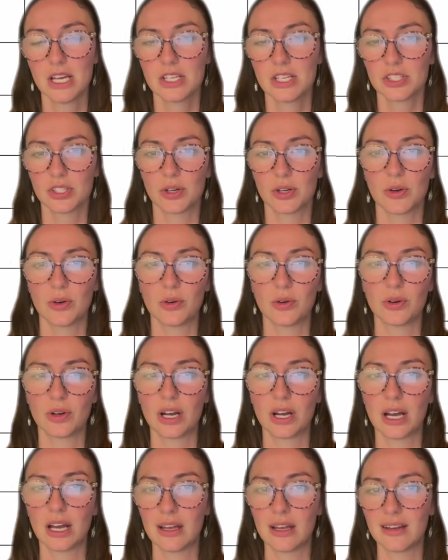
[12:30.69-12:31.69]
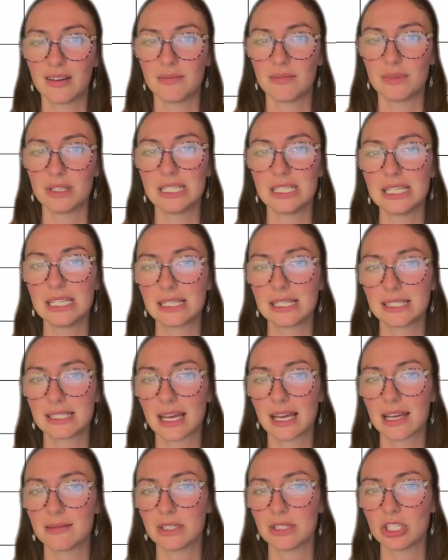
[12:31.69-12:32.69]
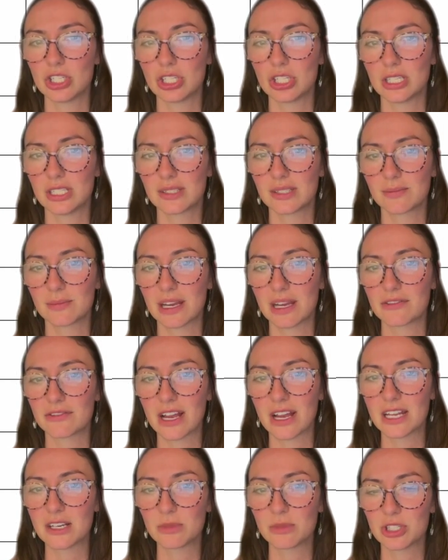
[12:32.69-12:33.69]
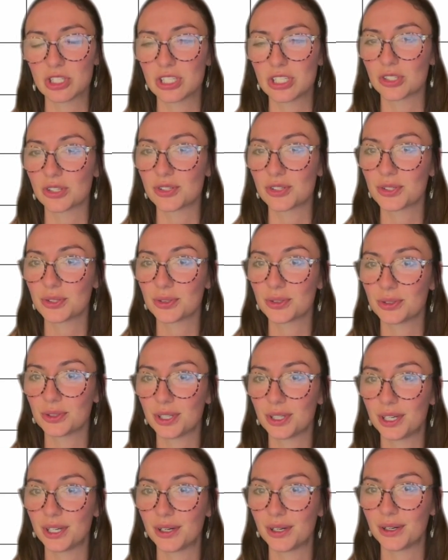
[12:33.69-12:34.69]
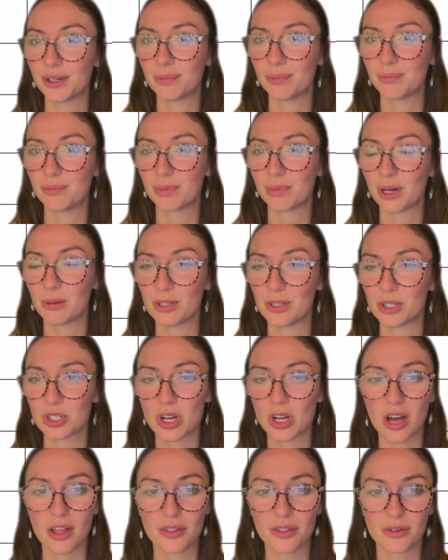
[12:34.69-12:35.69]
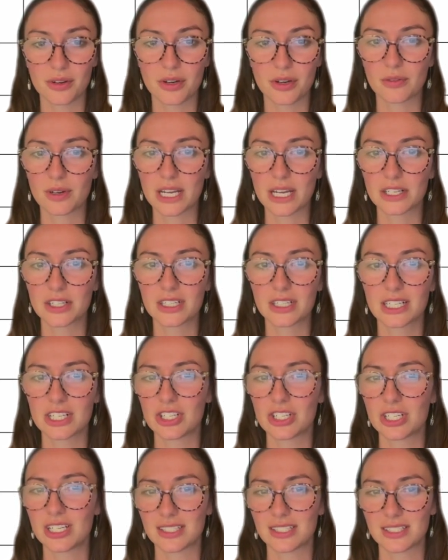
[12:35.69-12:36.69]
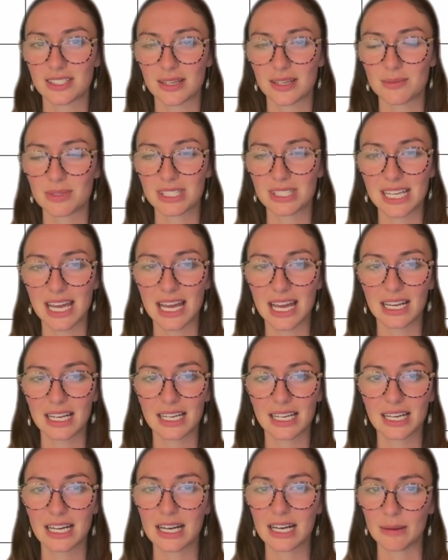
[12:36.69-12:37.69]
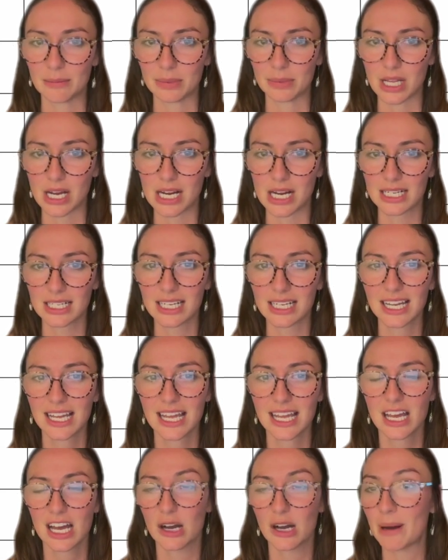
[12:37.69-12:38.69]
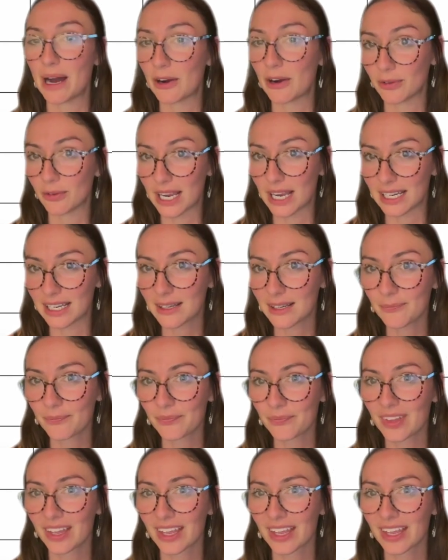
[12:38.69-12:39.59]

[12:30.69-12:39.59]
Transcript: So, Nina Simon, she's my friend, but she's also a published author and a writer, and she has a Substack blog about writing.